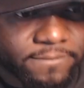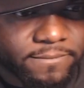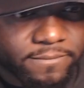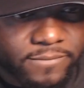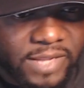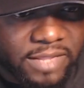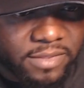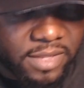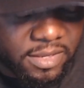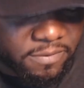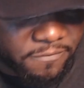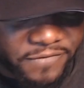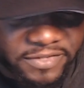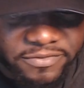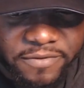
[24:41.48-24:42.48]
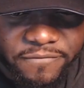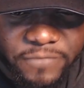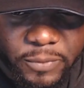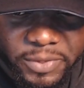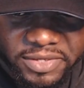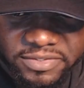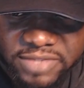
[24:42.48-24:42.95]
And then fix the
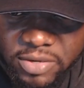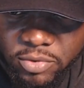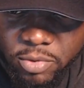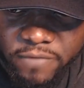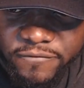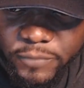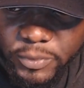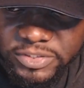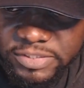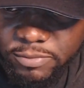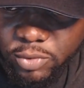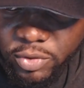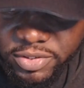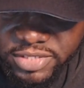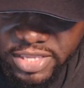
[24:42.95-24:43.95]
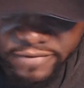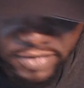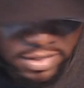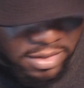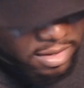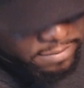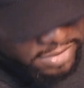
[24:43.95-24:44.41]
voice. I don't know what voice I'm gonna give it. But